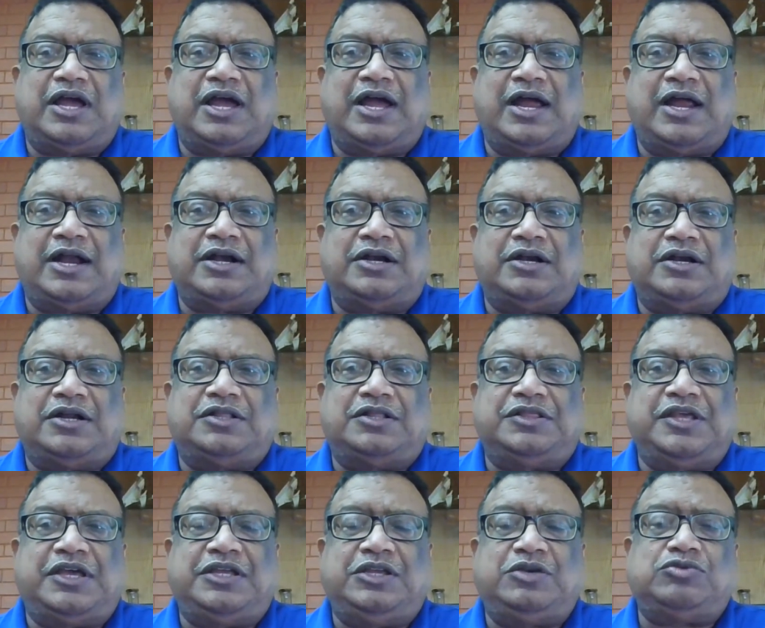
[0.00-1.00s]
And
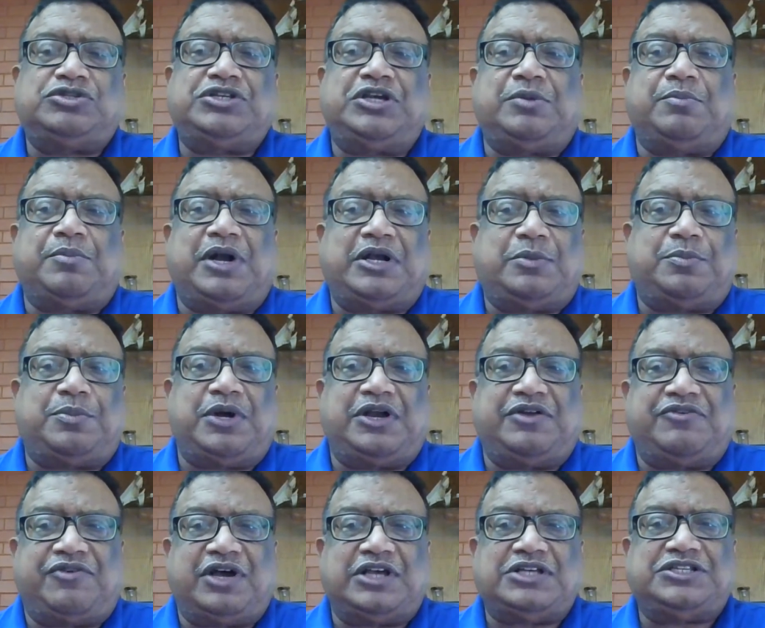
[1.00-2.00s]
they're using multiple
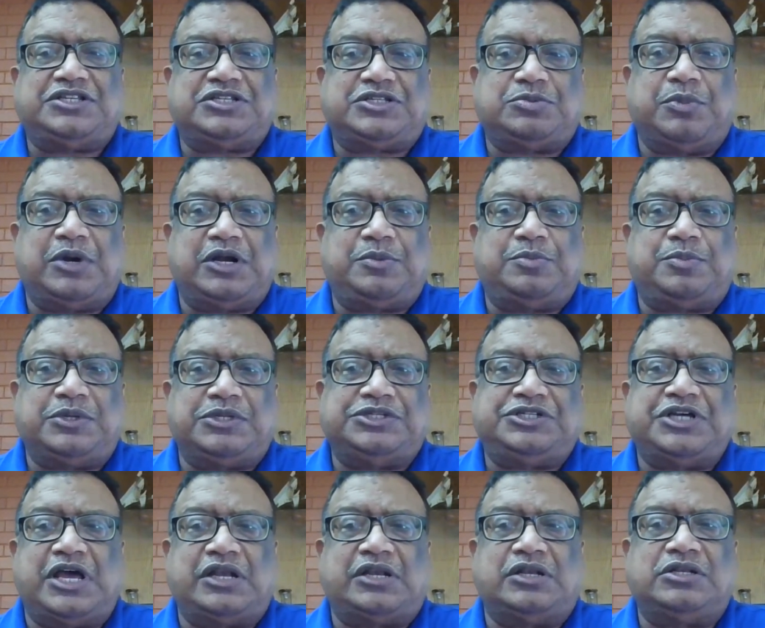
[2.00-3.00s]
devices, multiple
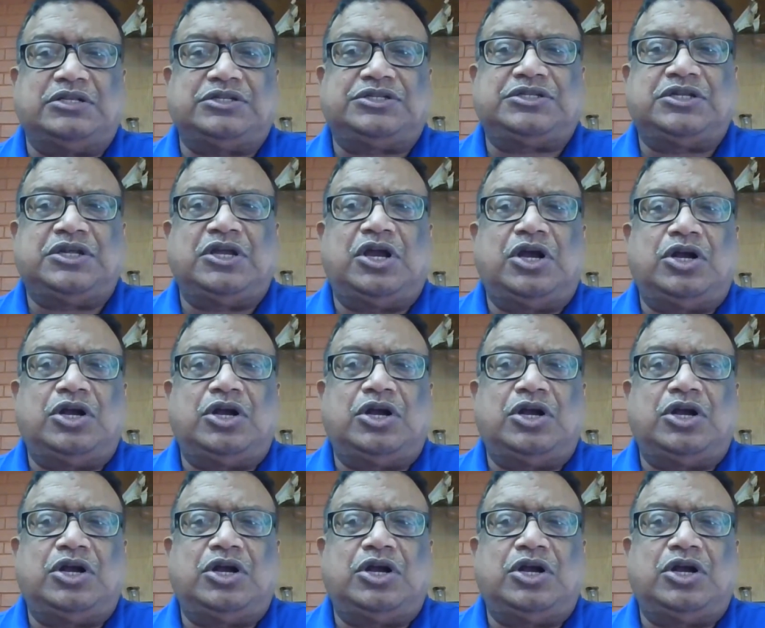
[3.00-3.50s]
channels